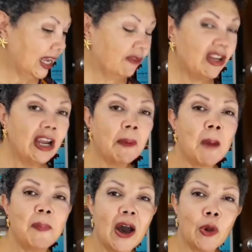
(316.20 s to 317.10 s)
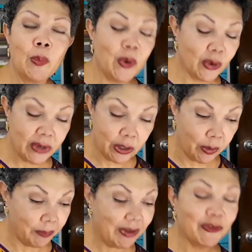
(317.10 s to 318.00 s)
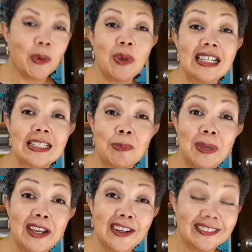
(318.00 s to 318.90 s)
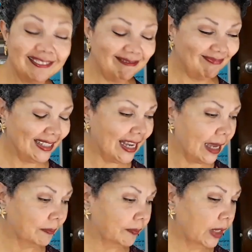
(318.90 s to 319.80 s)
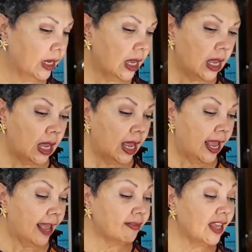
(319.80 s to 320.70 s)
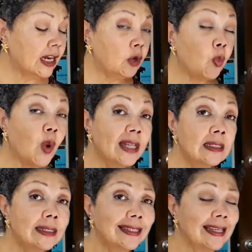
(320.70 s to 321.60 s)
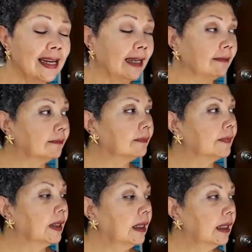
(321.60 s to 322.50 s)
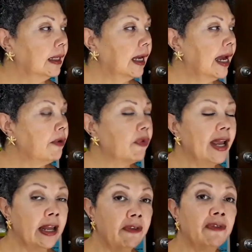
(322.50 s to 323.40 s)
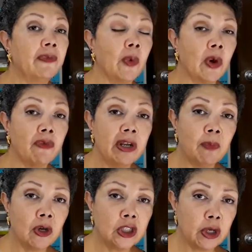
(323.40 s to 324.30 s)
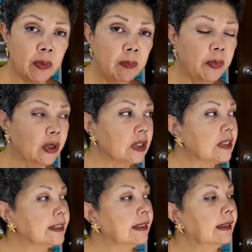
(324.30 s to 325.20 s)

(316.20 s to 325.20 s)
Reading about Puerto Rico before we disappear. Yeah. And then in one sitting, I read four Read More German Books,